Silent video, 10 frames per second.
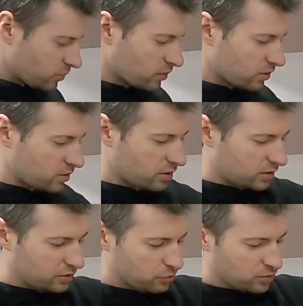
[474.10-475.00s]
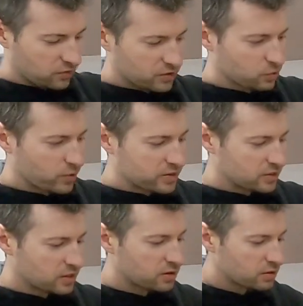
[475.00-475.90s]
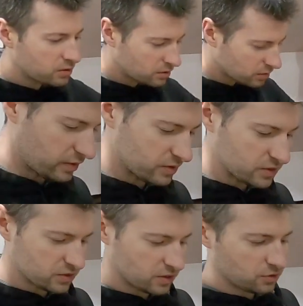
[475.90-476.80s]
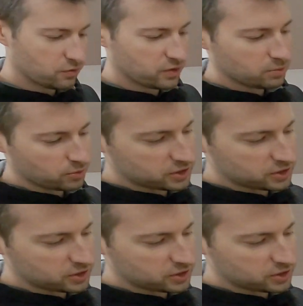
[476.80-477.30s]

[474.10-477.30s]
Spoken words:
pour a little bit of this resin here. Yeah, this is a UV